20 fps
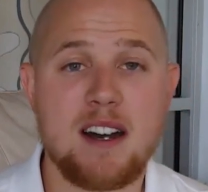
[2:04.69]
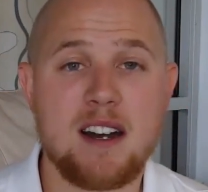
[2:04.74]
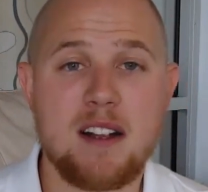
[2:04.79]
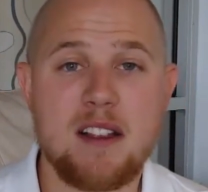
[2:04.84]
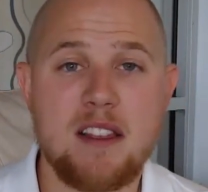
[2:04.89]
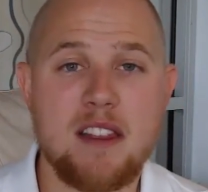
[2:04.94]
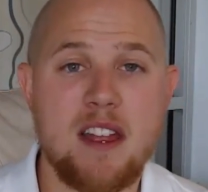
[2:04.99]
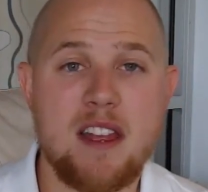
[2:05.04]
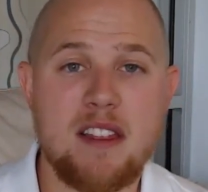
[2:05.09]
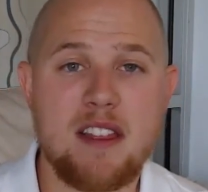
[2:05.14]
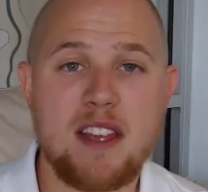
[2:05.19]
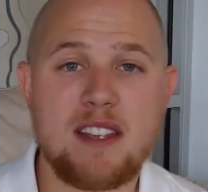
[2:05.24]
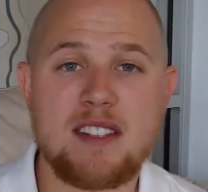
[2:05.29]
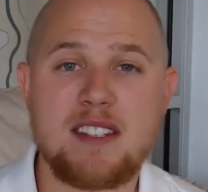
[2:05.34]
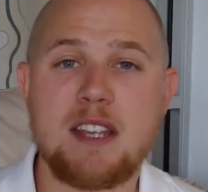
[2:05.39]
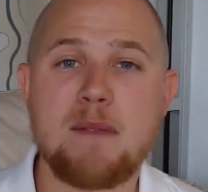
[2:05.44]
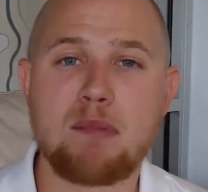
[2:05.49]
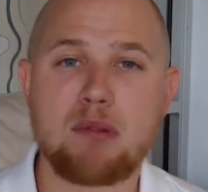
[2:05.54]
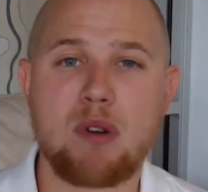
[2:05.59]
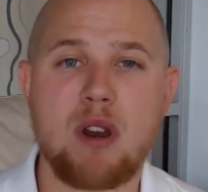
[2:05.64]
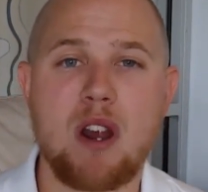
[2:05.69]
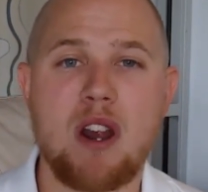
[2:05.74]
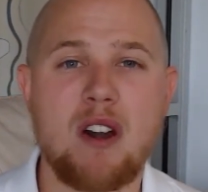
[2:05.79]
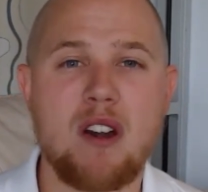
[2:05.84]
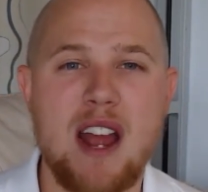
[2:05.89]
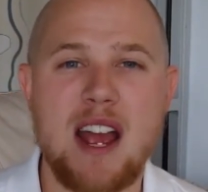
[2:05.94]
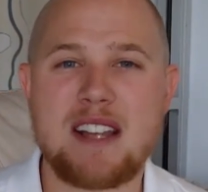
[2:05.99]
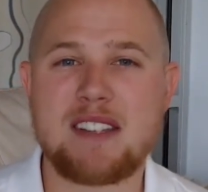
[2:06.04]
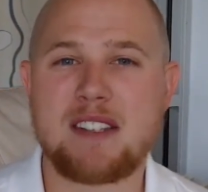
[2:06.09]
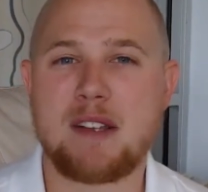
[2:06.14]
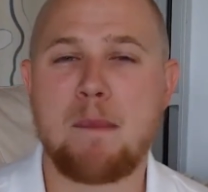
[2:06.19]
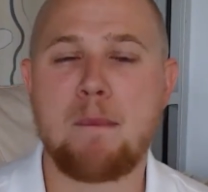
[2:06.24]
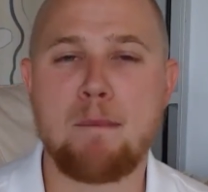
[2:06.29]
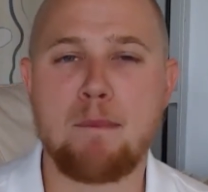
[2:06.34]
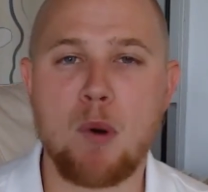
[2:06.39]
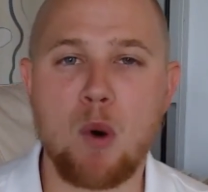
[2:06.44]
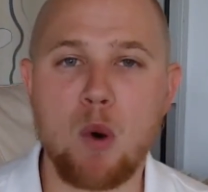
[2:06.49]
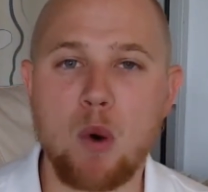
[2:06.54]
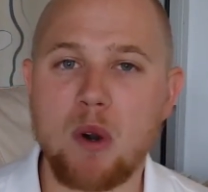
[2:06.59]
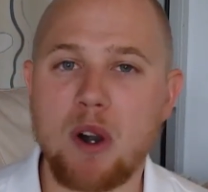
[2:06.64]
Uh, they, they see prayer as
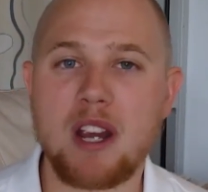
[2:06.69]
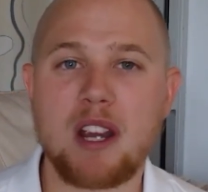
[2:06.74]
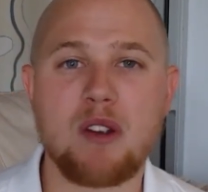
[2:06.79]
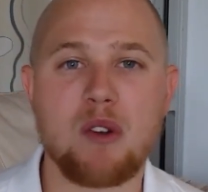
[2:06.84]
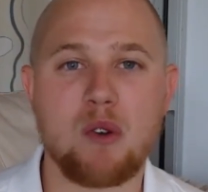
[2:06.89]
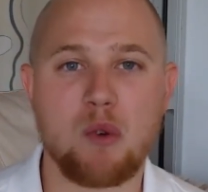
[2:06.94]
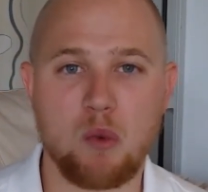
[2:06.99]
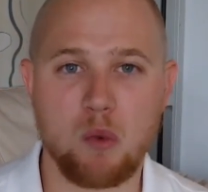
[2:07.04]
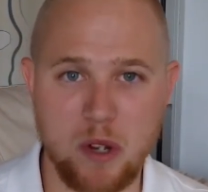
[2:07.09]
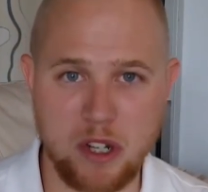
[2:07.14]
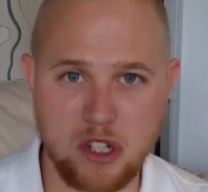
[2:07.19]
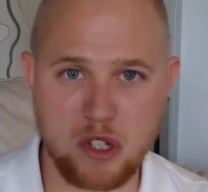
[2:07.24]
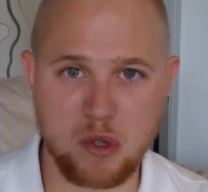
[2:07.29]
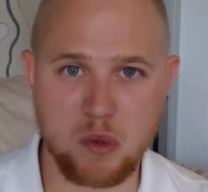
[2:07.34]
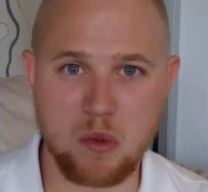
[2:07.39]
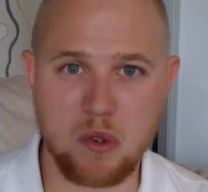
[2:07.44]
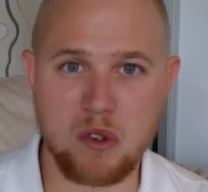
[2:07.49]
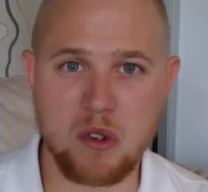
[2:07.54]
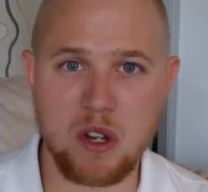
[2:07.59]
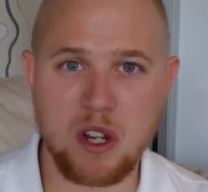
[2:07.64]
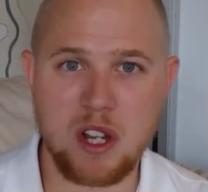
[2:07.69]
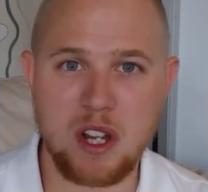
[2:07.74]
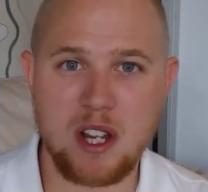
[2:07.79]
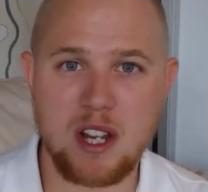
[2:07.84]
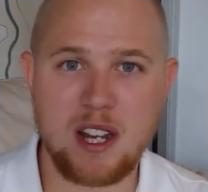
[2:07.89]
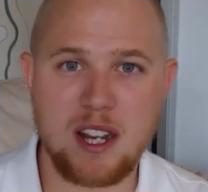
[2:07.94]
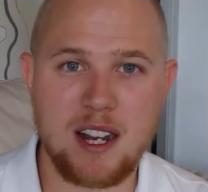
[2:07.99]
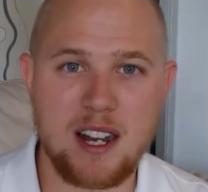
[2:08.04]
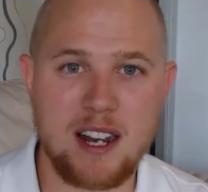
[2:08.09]
a boring ritual.